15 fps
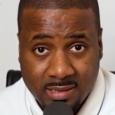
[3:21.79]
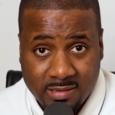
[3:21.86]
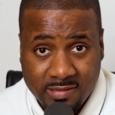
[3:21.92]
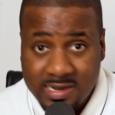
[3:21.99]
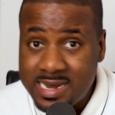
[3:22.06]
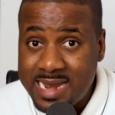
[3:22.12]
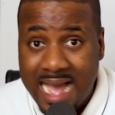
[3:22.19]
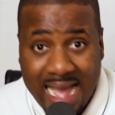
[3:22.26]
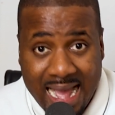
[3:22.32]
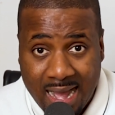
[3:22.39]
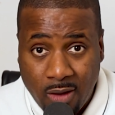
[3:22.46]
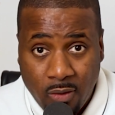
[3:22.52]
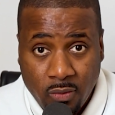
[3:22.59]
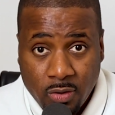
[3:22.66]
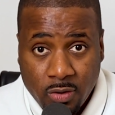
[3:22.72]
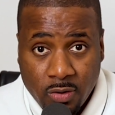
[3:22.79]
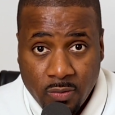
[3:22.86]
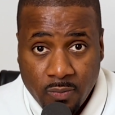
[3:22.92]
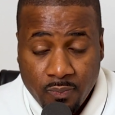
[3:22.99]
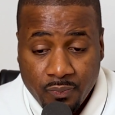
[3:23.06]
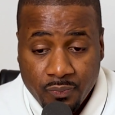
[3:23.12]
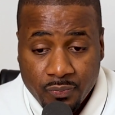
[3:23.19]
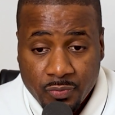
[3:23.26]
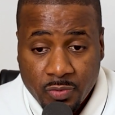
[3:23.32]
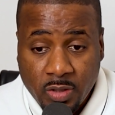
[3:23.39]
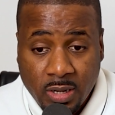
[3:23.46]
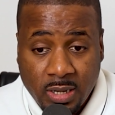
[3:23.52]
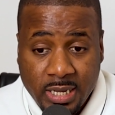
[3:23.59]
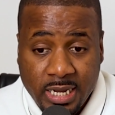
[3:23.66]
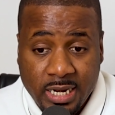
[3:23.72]
To now,
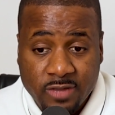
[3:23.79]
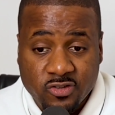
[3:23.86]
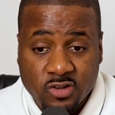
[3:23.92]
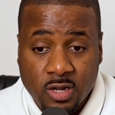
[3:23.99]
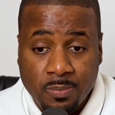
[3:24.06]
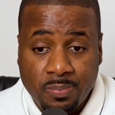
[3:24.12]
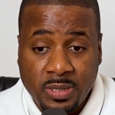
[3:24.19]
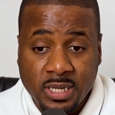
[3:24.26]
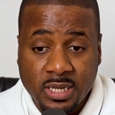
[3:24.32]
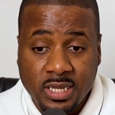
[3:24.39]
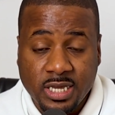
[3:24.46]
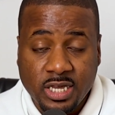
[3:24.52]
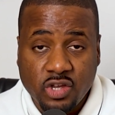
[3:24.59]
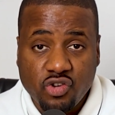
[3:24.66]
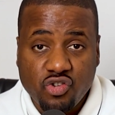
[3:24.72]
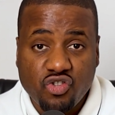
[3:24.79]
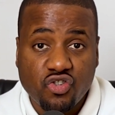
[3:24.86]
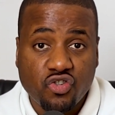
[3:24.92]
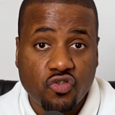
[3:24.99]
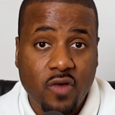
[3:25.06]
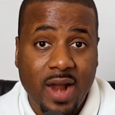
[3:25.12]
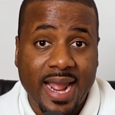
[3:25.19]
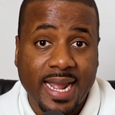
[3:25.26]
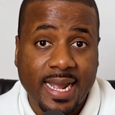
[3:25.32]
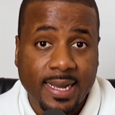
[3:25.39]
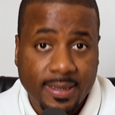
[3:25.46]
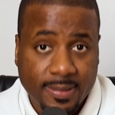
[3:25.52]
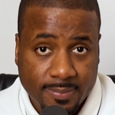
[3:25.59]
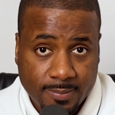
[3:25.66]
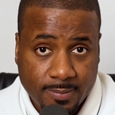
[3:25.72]
the lead is completely shrank,
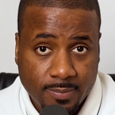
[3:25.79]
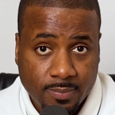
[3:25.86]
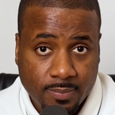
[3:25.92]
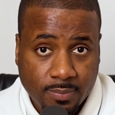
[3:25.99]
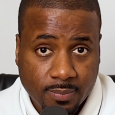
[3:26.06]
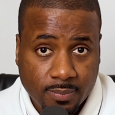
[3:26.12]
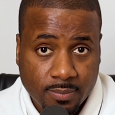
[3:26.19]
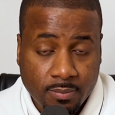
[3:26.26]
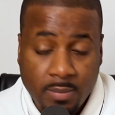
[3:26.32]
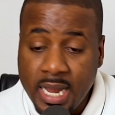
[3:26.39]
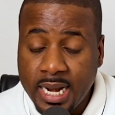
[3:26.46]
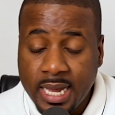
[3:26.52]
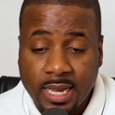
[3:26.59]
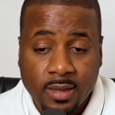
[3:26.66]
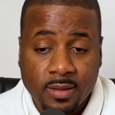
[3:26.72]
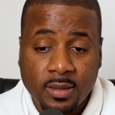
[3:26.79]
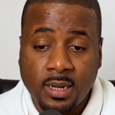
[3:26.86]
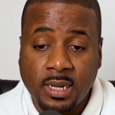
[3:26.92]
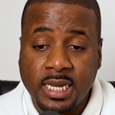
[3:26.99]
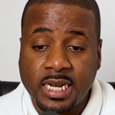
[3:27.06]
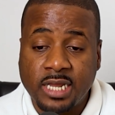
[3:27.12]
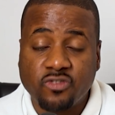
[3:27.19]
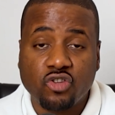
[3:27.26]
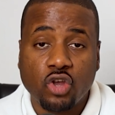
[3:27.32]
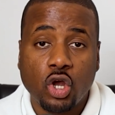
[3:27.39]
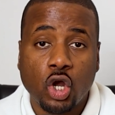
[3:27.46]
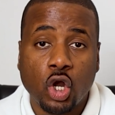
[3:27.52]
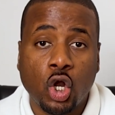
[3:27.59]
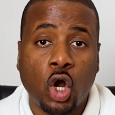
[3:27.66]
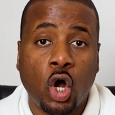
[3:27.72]
meaning the lead is
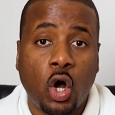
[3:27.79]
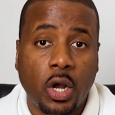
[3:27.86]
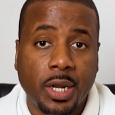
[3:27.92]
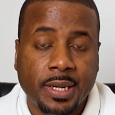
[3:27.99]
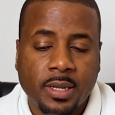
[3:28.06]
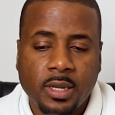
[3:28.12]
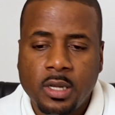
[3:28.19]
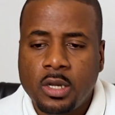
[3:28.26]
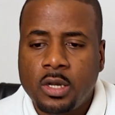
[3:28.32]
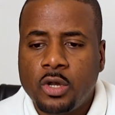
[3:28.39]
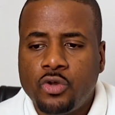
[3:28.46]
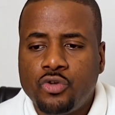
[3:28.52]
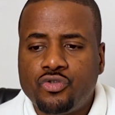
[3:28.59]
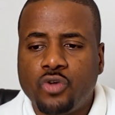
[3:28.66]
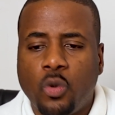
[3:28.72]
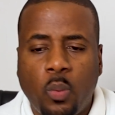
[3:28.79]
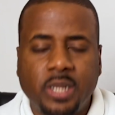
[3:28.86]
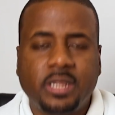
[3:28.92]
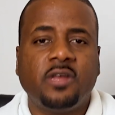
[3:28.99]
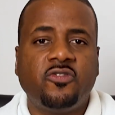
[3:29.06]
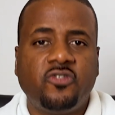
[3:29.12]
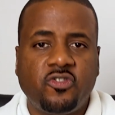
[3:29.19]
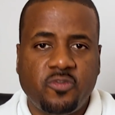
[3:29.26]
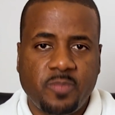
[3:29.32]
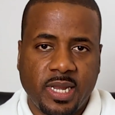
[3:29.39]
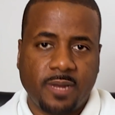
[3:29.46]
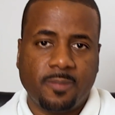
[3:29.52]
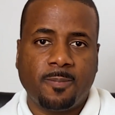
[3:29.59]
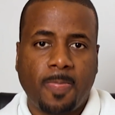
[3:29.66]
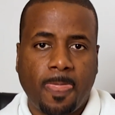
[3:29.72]
gone. So what does this mean?